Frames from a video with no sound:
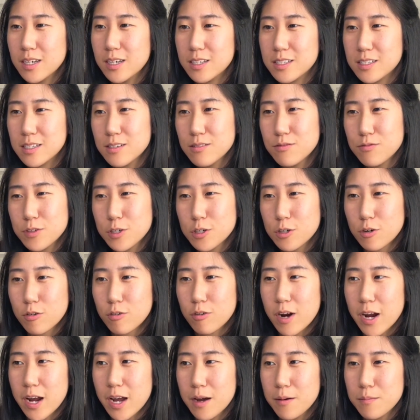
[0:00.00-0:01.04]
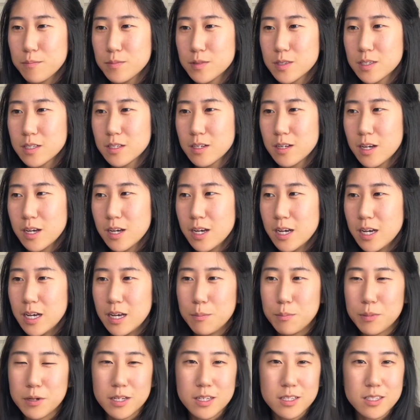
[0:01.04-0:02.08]
It didn't feel cramped,
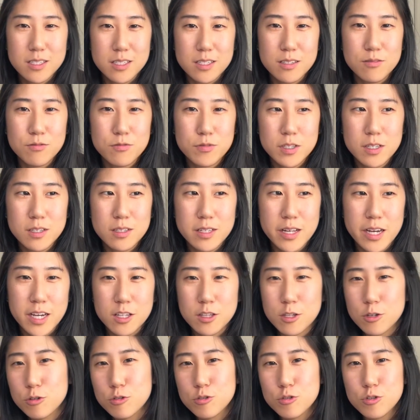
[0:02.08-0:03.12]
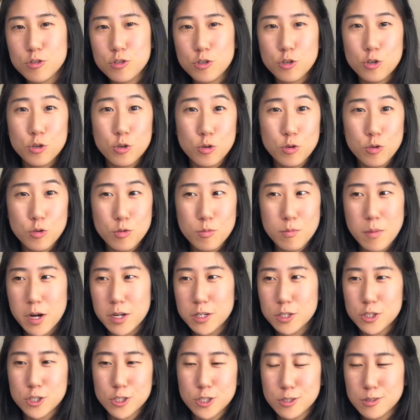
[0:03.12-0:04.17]
but it didn't feel like there's too
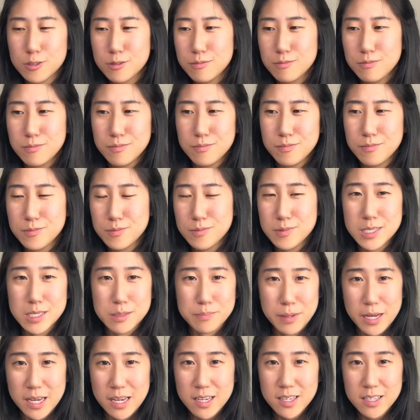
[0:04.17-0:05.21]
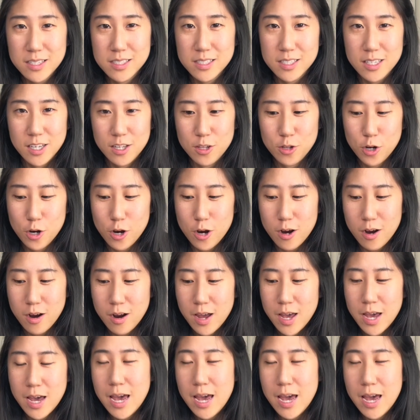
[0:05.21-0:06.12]
much space either.